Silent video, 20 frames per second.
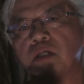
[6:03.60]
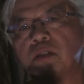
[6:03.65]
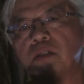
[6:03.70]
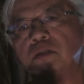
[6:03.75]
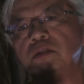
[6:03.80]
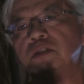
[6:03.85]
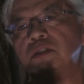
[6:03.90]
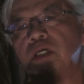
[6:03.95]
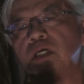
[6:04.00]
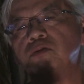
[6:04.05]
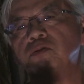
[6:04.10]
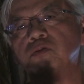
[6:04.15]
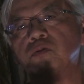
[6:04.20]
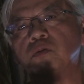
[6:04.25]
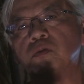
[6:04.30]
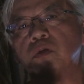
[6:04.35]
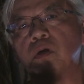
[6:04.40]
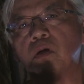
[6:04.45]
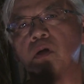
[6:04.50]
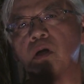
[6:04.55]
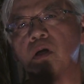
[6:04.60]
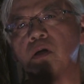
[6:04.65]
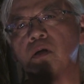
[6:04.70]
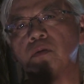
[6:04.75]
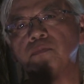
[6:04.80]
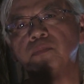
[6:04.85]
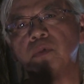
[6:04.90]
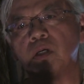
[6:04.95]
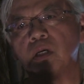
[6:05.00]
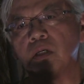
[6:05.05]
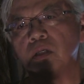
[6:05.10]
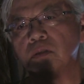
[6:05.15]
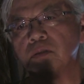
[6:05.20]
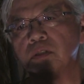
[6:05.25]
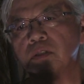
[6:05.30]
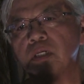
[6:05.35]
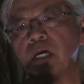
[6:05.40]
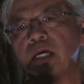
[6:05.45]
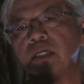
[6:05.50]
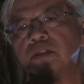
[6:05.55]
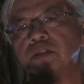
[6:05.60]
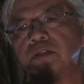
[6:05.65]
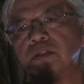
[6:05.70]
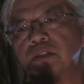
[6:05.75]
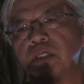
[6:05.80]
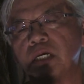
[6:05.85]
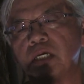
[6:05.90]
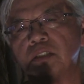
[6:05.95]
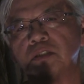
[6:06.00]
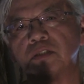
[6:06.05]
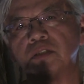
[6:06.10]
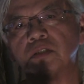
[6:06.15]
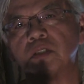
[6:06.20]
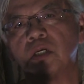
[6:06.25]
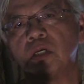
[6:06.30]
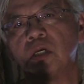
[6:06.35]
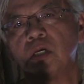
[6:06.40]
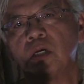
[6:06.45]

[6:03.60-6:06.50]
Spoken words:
in central United States.